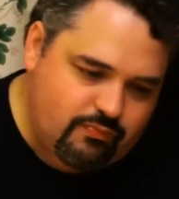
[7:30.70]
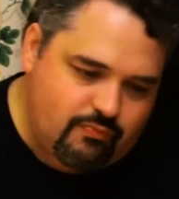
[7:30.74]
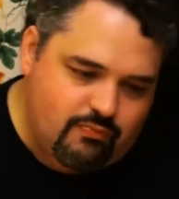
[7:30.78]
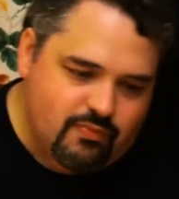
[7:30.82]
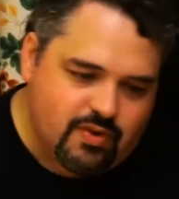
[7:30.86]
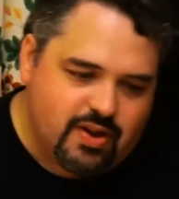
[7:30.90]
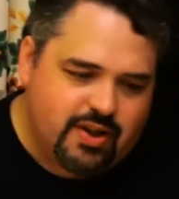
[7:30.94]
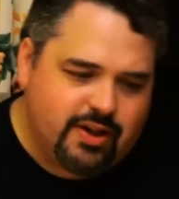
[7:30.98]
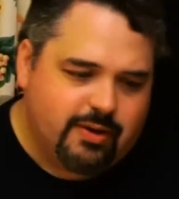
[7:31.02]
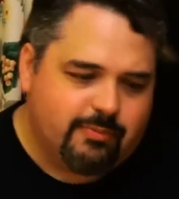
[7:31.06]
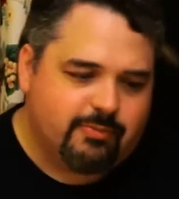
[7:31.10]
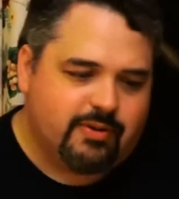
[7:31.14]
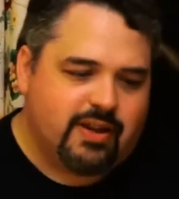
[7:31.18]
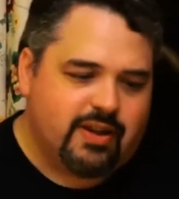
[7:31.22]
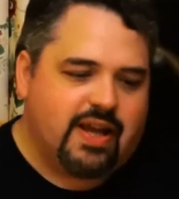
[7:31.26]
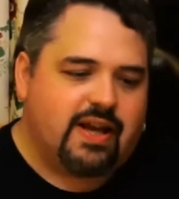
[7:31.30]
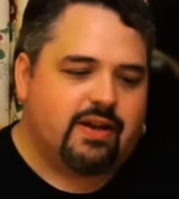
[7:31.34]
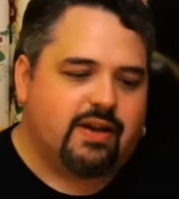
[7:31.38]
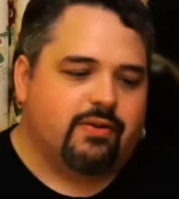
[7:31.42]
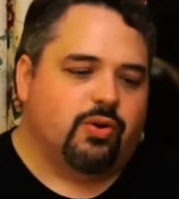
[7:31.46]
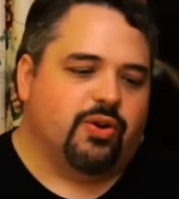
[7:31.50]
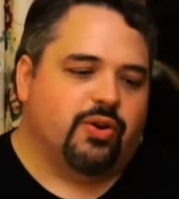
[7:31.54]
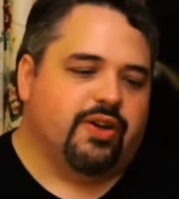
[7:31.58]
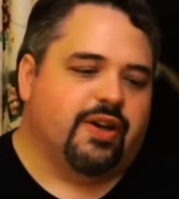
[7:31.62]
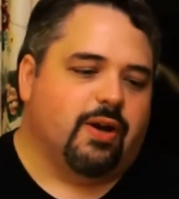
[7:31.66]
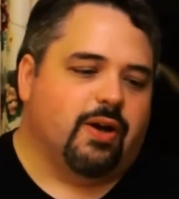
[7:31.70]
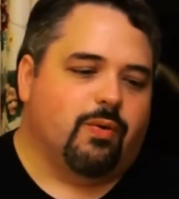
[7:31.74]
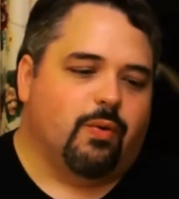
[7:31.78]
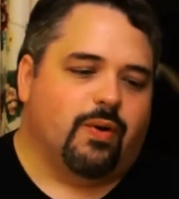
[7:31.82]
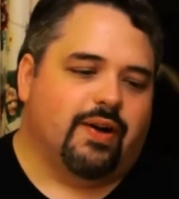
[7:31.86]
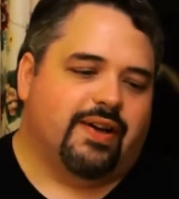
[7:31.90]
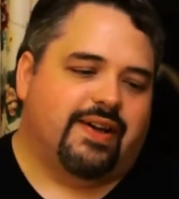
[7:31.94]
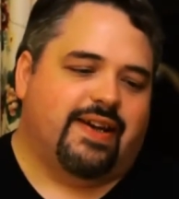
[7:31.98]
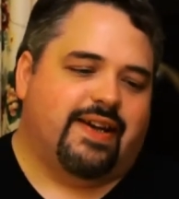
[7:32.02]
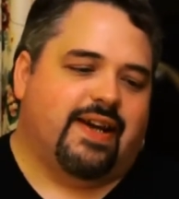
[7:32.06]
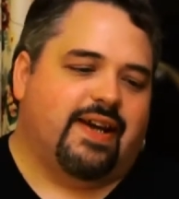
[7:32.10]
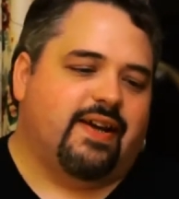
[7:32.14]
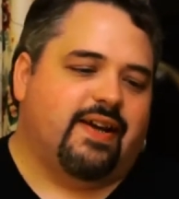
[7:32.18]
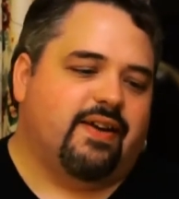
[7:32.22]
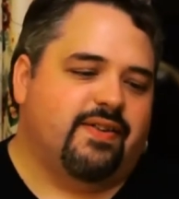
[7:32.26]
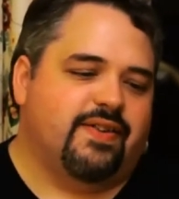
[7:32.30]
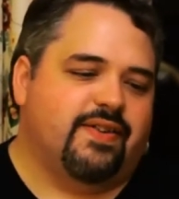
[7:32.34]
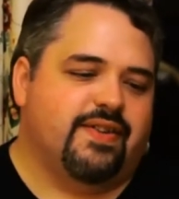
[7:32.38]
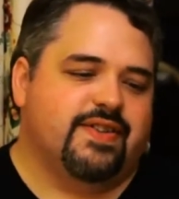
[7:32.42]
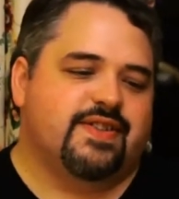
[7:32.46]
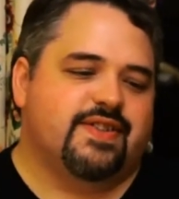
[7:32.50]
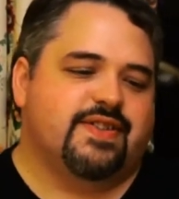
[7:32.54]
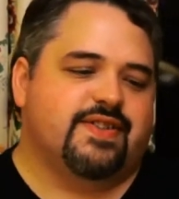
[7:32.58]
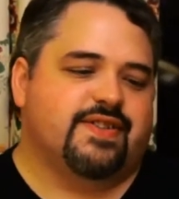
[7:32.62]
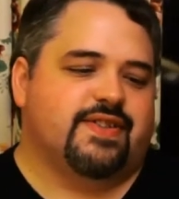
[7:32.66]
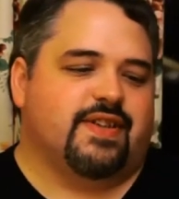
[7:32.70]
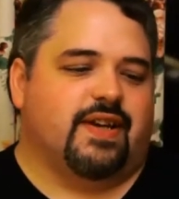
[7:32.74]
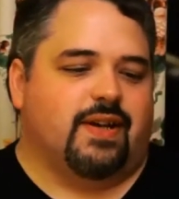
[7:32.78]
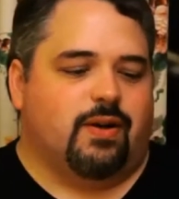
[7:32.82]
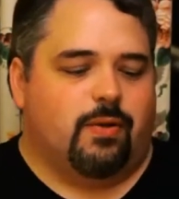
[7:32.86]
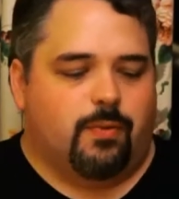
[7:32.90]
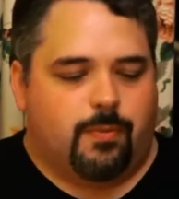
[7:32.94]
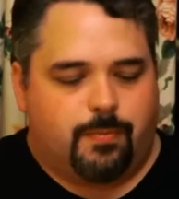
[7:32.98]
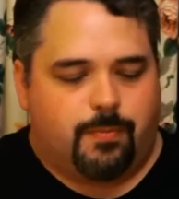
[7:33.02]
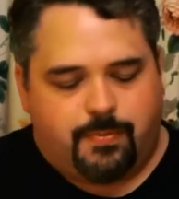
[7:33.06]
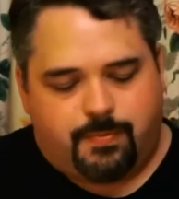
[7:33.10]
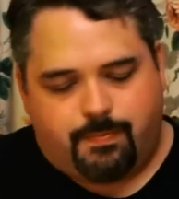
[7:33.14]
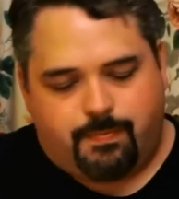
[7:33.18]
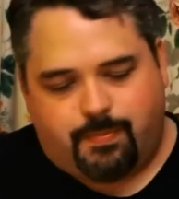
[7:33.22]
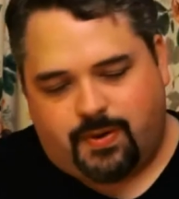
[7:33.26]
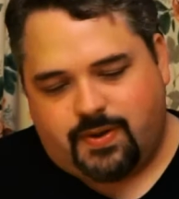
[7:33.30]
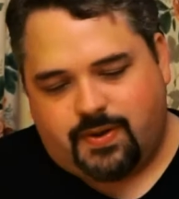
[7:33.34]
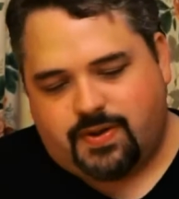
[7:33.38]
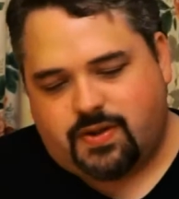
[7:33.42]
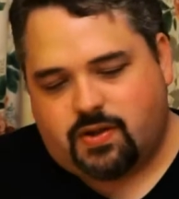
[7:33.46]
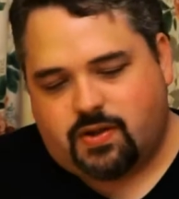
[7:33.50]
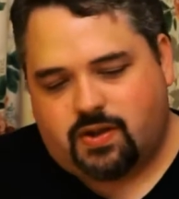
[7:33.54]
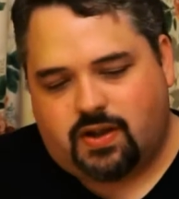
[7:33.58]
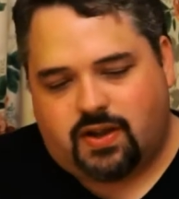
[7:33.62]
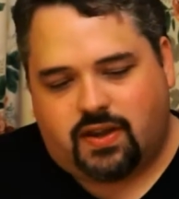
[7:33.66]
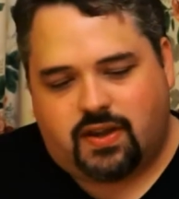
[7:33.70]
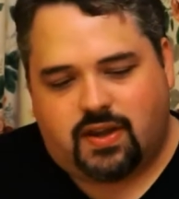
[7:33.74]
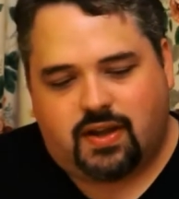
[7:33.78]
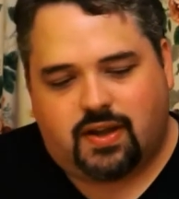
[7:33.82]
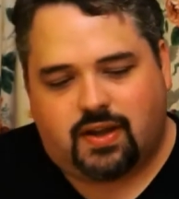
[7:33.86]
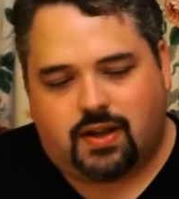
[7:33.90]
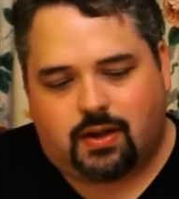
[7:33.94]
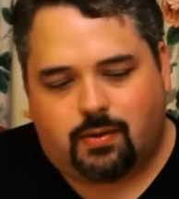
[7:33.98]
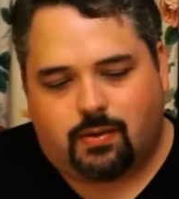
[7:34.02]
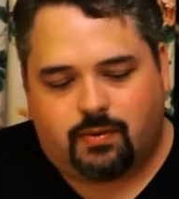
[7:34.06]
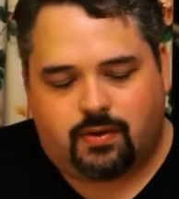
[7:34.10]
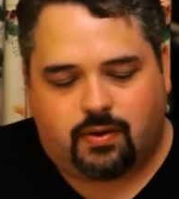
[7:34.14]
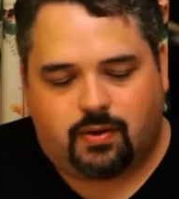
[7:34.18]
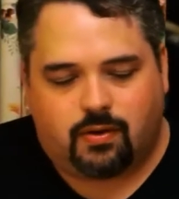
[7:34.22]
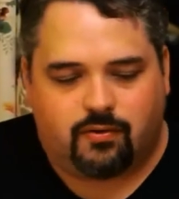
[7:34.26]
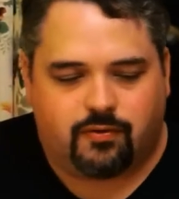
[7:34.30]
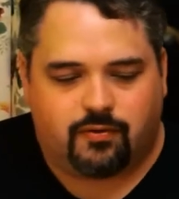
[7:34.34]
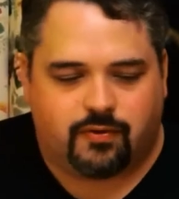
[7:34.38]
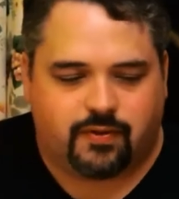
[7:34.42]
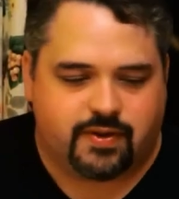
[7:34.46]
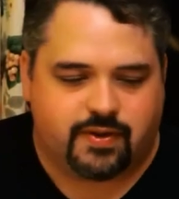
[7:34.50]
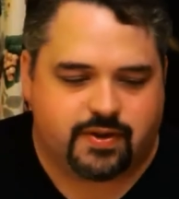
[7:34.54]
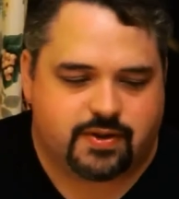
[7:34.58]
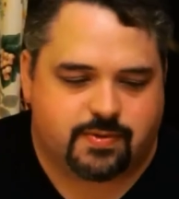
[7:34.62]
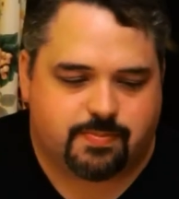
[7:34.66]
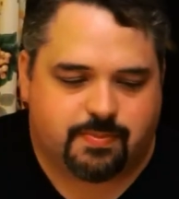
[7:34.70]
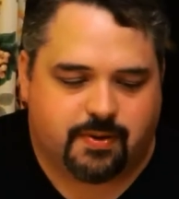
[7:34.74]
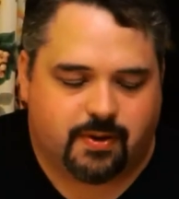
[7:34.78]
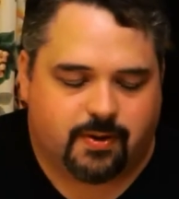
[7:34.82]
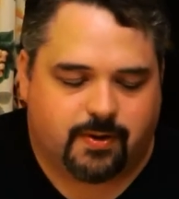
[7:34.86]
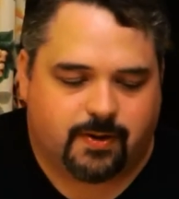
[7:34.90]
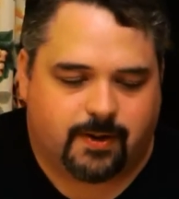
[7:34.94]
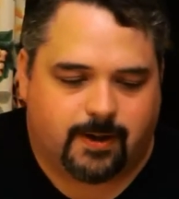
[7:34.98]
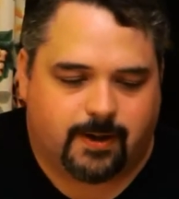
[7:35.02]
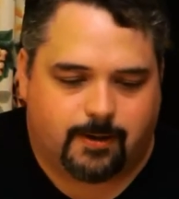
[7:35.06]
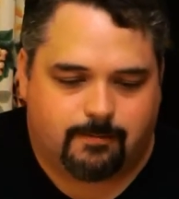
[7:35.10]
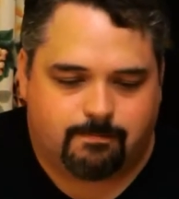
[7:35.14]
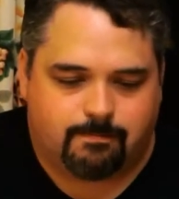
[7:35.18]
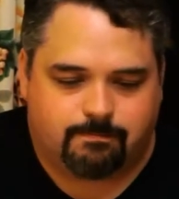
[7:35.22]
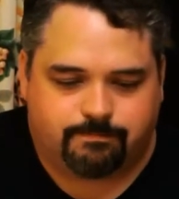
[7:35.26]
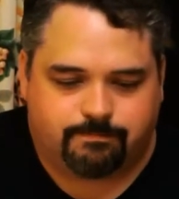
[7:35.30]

And I'm glad I only got one can of this, because I don't personally think I would go for this beer again.